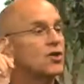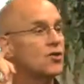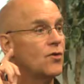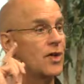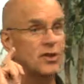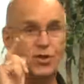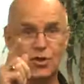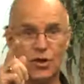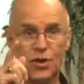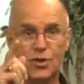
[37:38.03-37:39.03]
to His
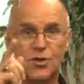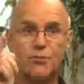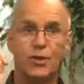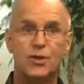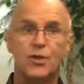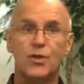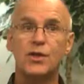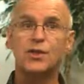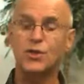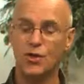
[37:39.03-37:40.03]
church, but to
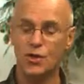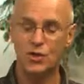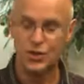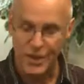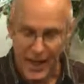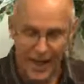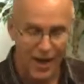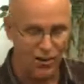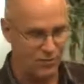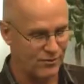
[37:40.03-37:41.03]
His church
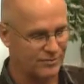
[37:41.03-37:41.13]
now.